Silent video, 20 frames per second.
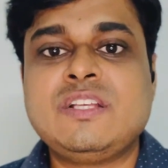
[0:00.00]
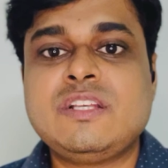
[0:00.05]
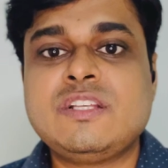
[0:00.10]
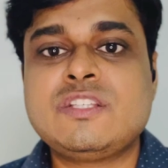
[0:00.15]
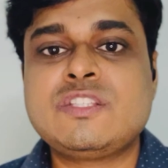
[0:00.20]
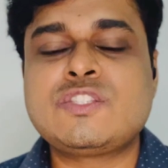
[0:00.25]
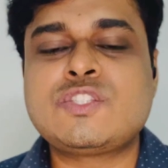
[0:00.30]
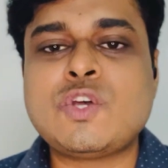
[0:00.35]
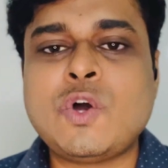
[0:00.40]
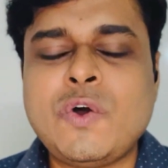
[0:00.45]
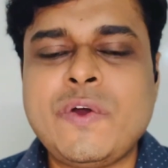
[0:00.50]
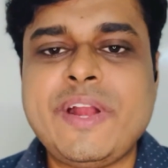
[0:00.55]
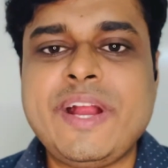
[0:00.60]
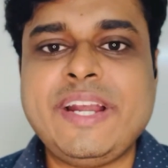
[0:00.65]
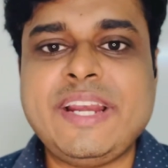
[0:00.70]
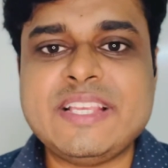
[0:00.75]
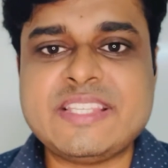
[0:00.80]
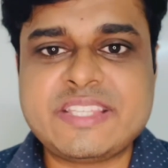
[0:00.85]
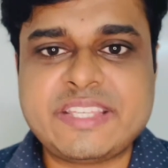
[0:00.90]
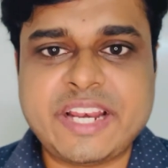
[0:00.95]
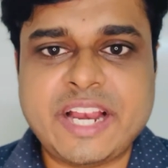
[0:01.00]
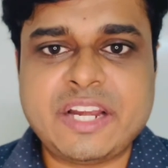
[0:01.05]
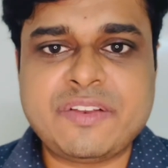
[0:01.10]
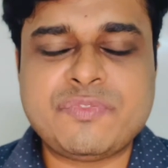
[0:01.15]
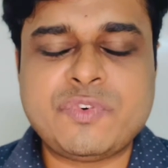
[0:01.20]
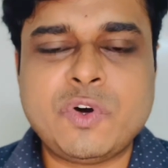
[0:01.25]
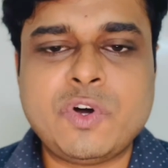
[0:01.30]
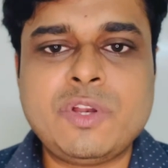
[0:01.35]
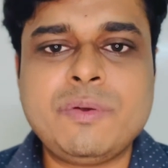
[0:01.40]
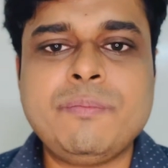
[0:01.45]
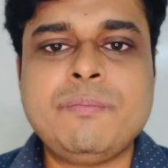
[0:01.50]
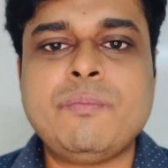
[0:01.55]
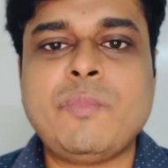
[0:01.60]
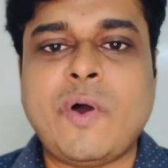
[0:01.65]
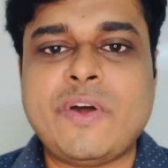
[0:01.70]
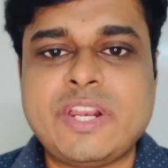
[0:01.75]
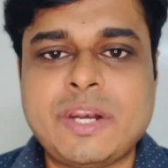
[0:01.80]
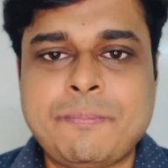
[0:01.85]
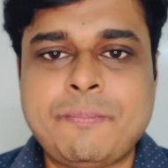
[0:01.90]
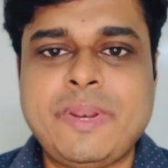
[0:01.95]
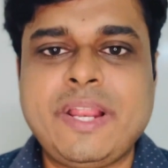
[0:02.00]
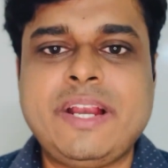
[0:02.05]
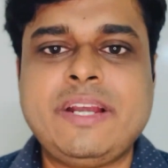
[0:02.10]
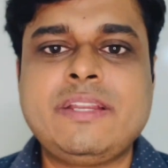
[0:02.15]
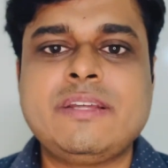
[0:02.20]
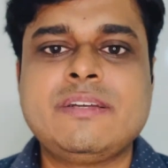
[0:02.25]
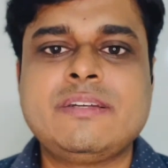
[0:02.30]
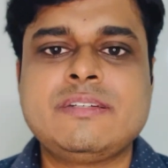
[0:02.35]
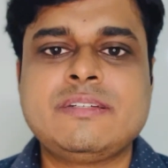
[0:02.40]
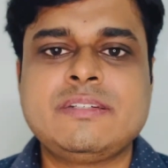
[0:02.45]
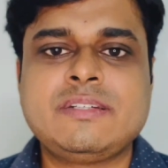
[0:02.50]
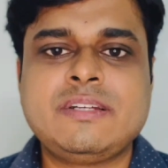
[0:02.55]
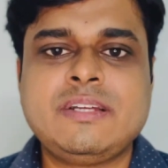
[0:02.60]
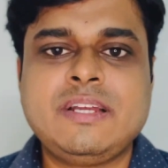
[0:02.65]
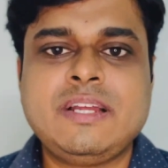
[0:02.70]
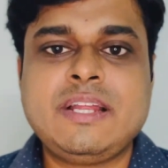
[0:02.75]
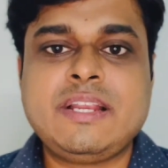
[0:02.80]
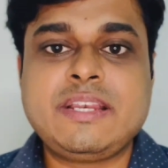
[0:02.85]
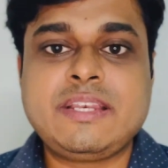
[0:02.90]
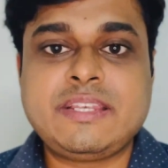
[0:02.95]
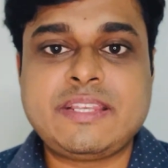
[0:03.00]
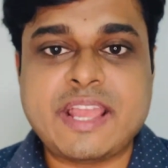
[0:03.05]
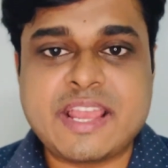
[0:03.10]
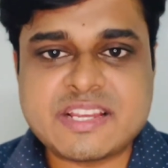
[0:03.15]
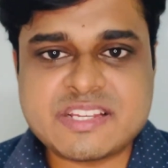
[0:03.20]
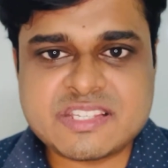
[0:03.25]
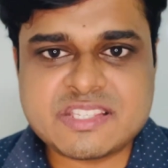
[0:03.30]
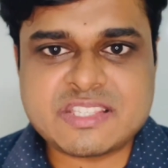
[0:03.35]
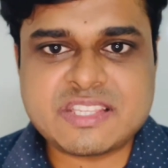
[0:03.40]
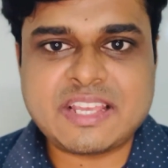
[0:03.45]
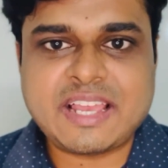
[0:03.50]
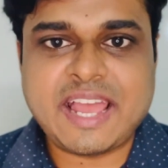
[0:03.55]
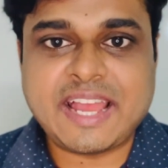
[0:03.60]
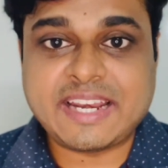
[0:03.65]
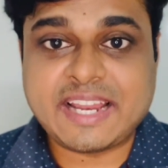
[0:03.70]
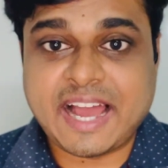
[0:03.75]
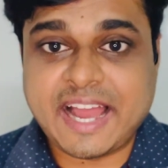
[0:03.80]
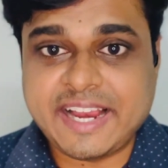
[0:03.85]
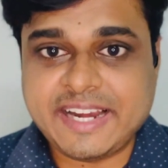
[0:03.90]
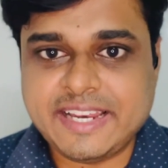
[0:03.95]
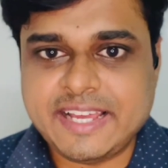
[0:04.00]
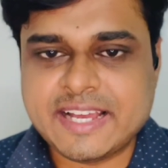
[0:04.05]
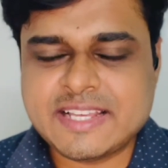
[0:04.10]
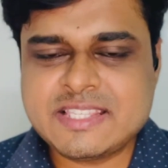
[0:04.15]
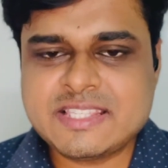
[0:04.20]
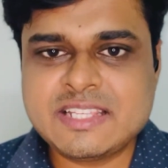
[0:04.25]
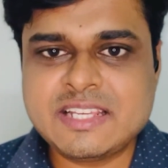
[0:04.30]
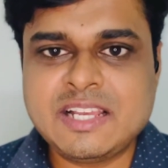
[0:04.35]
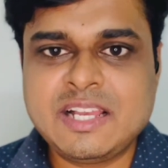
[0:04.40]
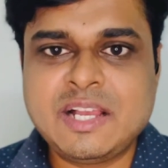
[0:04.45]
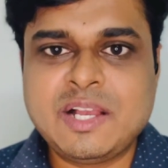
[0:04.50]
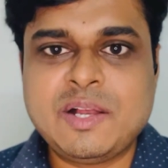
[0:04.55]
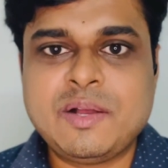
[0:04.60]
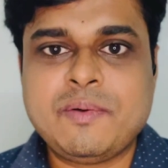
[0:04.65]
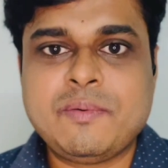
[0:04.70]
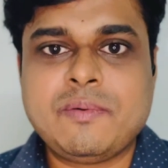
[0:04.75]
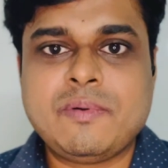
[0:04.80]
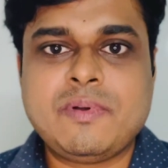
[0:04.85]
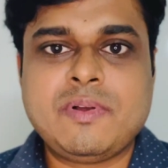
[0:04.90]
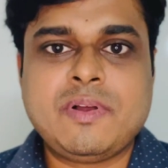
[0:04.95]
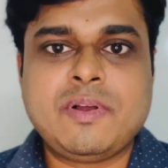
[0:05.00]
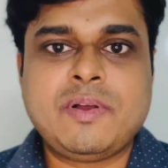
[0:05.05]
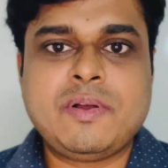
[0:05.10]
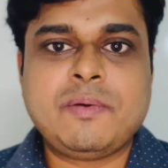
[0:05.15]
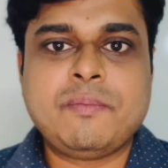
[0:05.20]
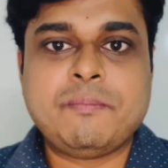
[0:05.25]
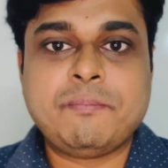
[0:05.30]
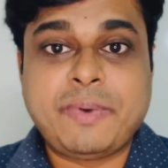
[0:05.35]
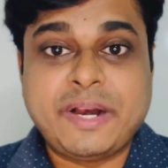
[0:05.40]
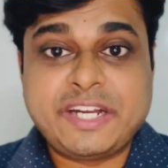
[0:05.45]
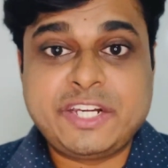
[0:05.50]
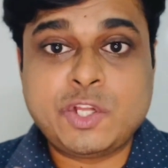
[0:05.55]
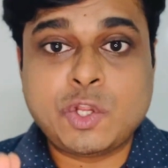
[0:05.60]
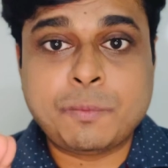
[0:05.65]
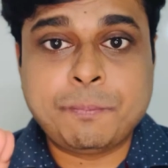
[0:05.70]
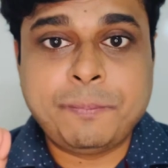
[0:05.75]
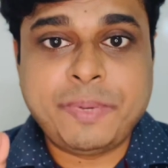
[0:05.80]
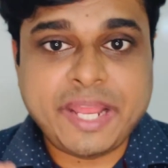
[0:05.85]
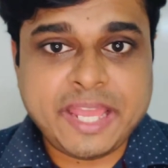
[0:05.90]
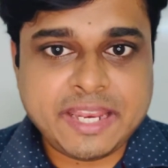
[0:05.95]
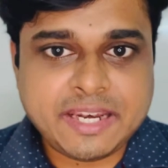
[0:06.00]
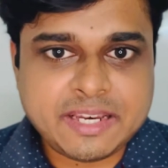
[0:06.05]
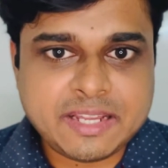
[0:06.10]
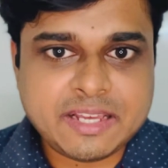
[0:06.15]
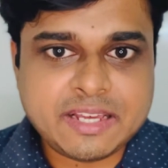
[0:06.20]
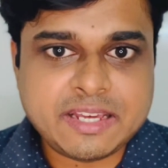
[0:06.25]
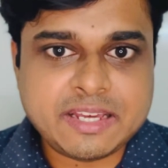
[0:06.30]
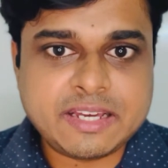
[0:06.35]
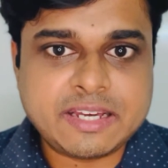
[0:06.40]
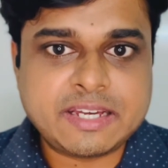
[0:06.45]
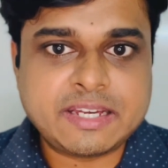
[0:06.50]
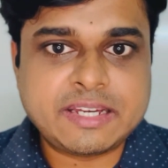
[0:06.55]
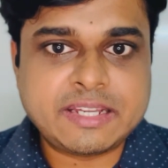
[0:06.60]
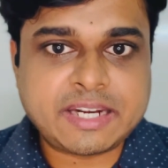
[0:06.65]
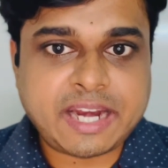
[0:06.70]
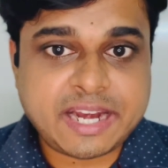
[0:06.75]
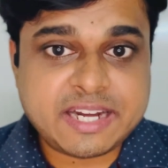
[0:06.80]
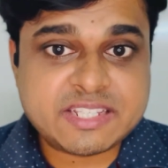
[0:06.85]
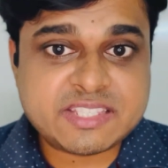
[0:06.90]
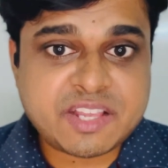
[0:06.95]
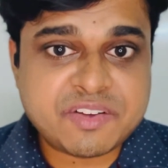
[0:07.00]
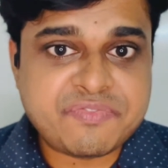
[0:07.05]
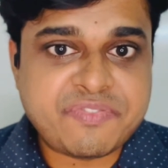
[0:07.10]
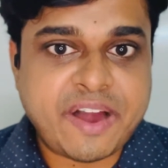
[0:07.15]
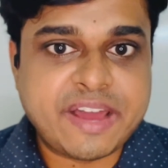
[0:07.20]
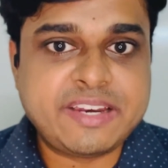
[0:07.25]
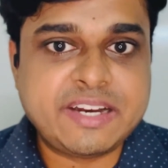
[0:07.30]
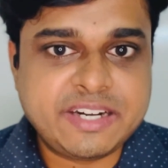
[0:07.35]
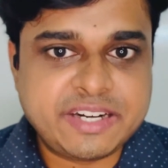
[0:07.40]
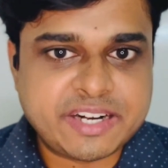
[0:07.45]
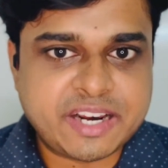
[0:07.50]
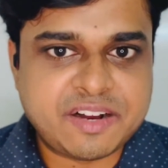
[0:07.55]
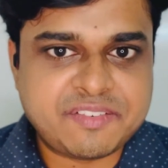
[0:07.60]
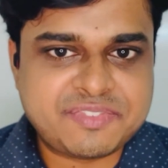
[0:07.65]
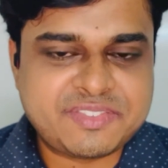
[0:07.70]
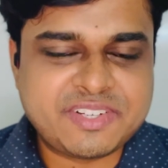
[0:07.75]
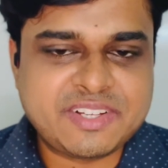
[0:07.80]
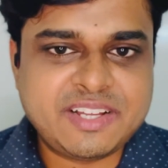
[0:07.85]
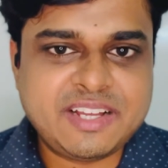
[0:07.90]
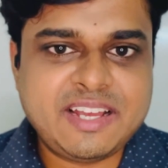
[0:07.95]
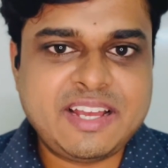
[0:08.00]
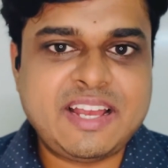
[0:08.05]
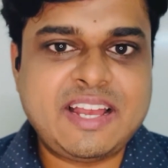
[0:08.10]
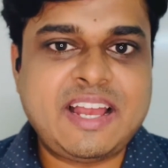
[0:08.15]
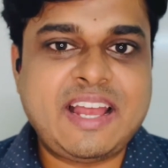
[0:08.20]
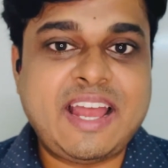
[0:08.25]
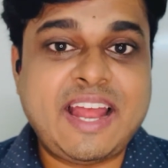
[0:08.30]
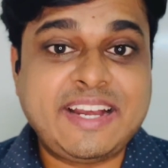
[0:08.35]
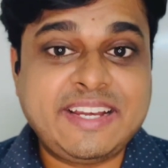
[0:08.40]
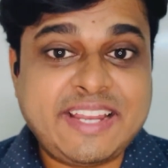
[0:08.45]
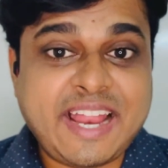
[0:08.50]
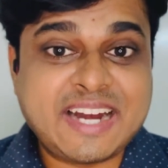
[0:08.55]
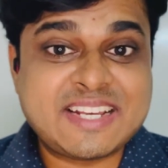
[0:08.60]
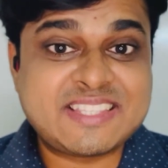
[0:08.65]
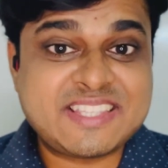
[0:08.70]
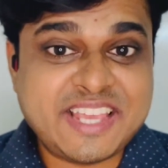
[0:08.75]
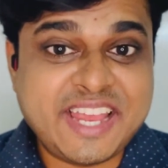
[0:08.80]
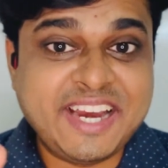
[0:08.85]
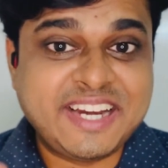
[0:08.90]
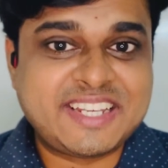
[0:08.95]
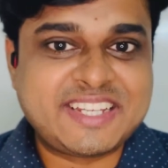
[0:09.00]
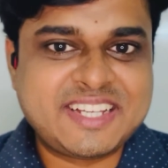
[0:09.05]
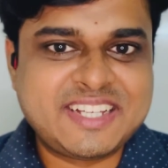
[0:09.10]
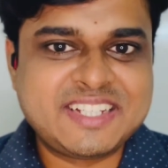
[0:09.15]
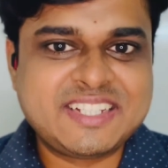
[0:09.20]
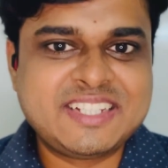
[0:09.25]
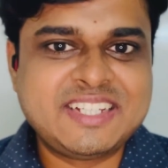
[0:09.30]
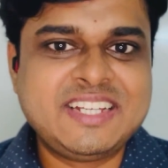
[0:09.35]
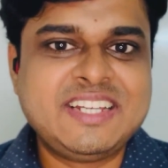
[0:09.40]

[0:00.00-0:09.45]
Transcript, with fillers: So it is great for boilerplate Tests and ideas, but your brain writes the final draft. And that's it.